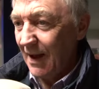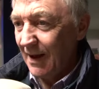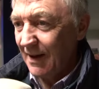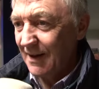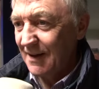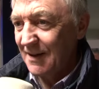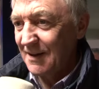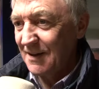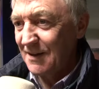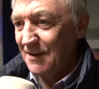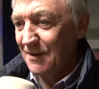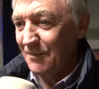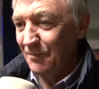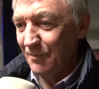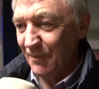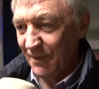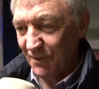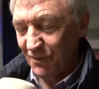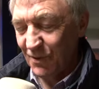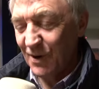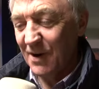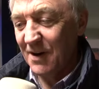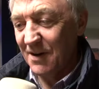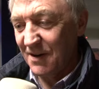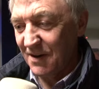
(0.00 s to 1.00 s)
Uh,
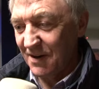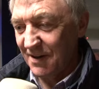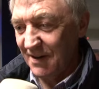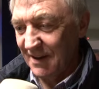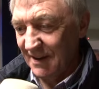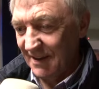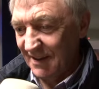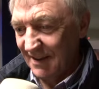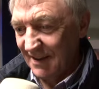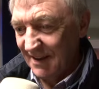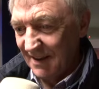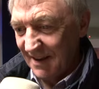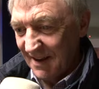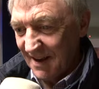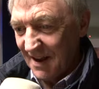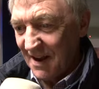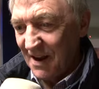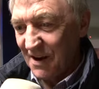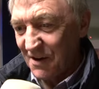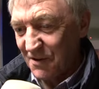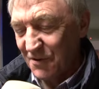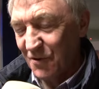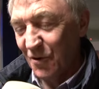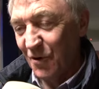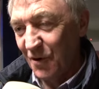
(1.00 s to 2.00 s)
well,
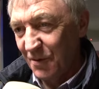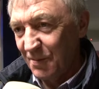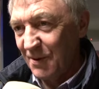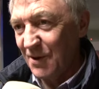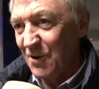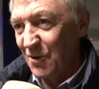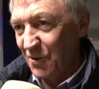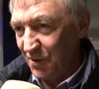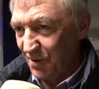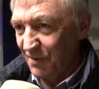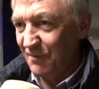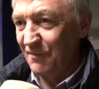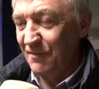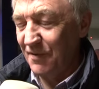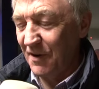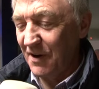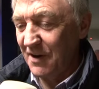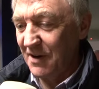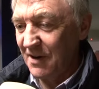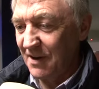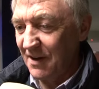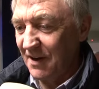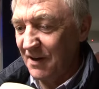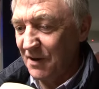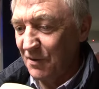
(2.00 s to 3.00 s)
it's going to be some
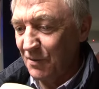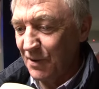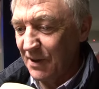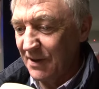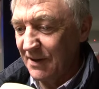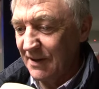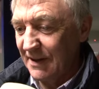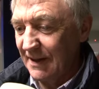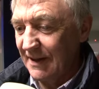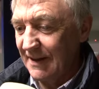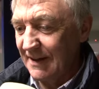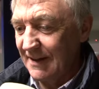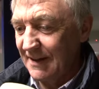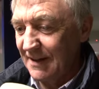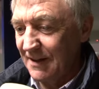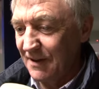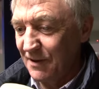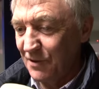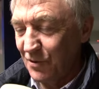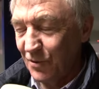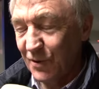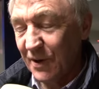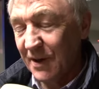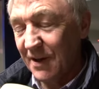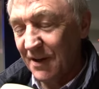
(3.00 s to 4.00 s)
final anyway. Uh,
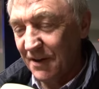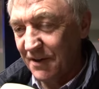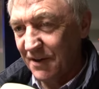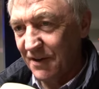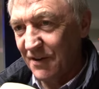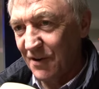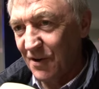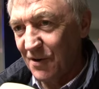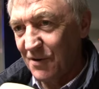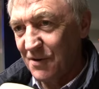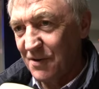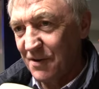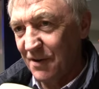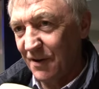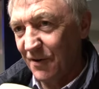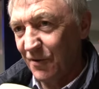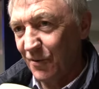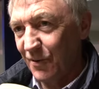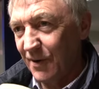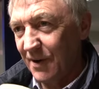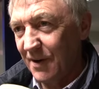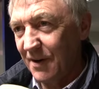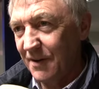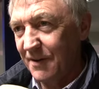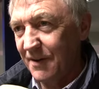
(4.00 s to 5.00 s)
looking at the dogs that
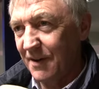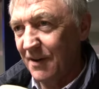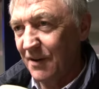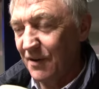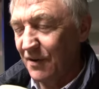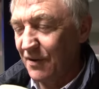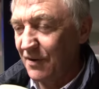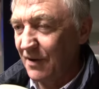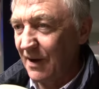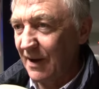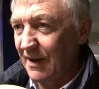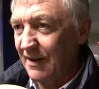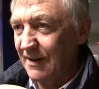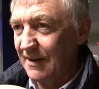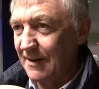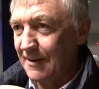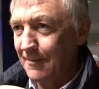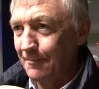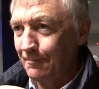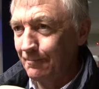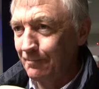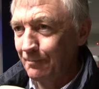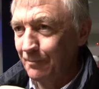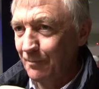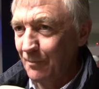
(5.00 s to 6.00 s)
are in it there,
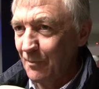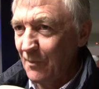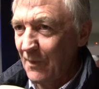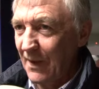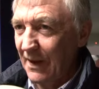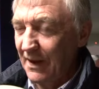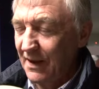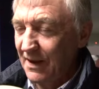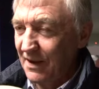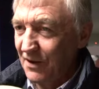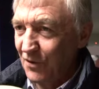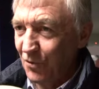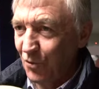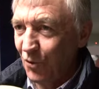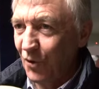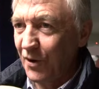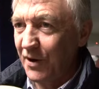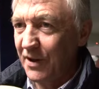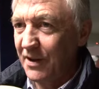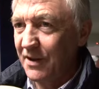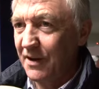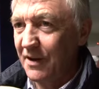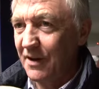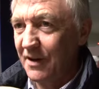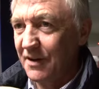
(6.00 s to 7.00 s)
um,
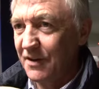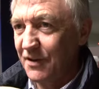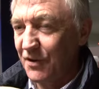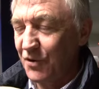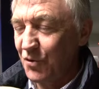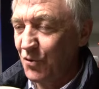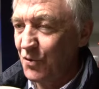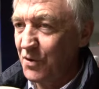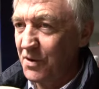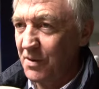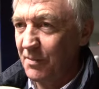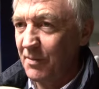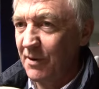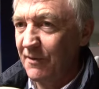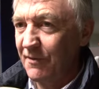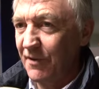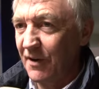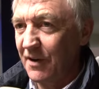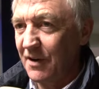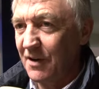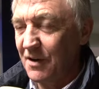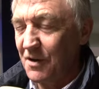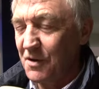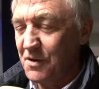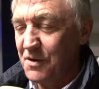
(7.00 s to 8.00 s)
running tonight, the two semi
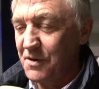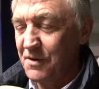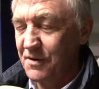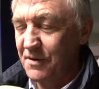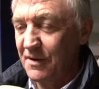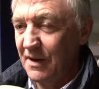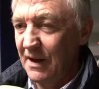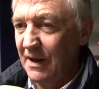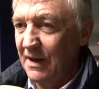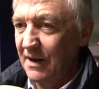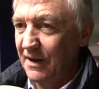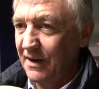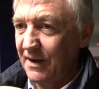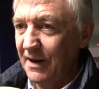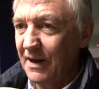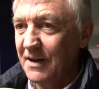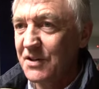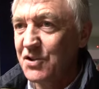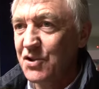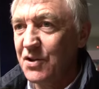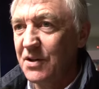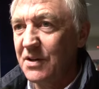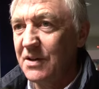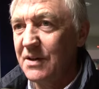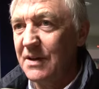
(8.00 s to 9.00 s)
finalists, they
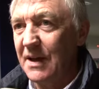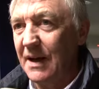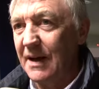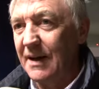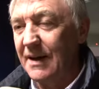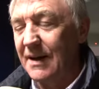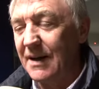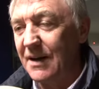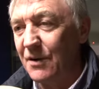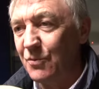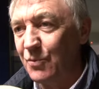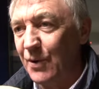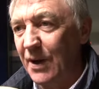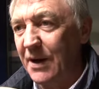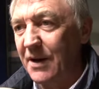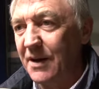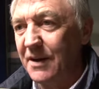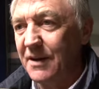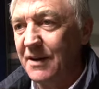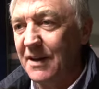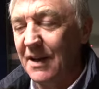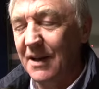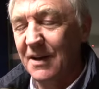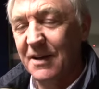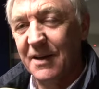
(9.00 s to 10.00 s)
actually uh, ran
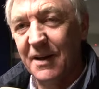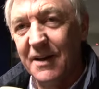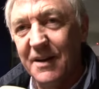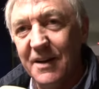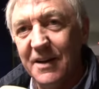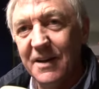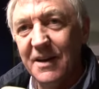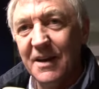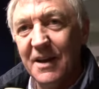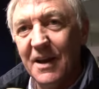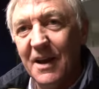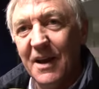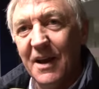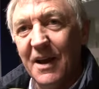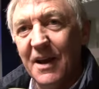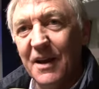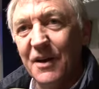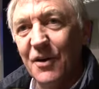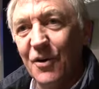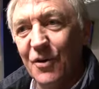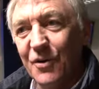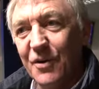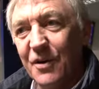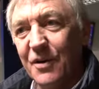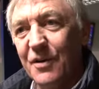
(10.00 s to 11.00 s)
in Kilkenny
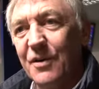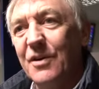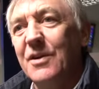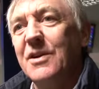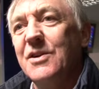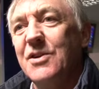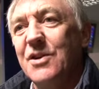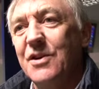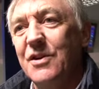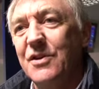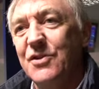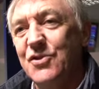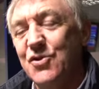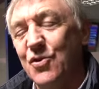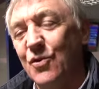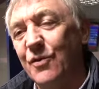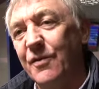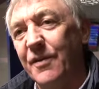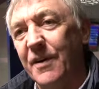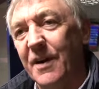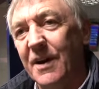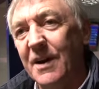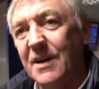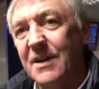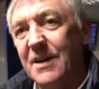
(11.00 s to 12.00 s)
in our
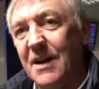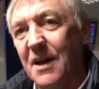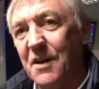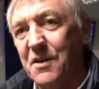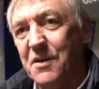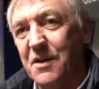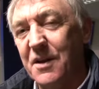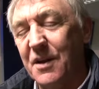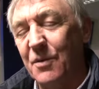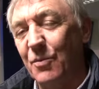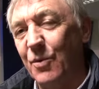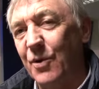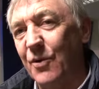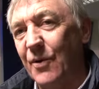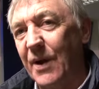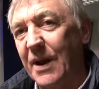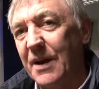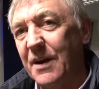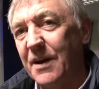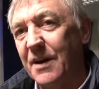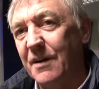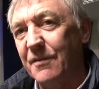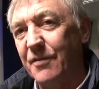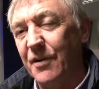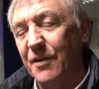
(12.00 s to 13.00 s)
juvenile classic that we
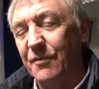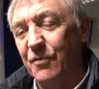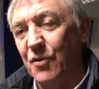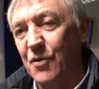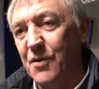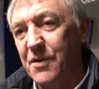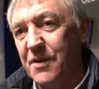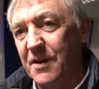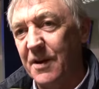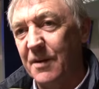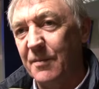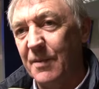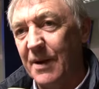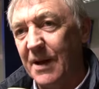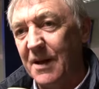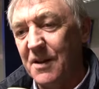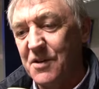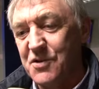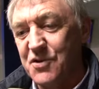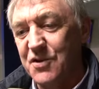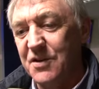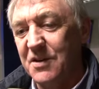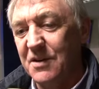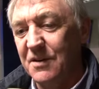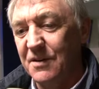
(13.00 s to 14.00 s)
ran there for the first time
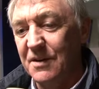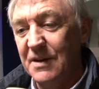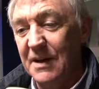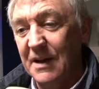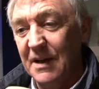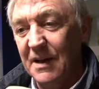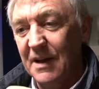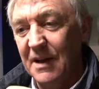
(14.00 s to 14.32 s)
last year.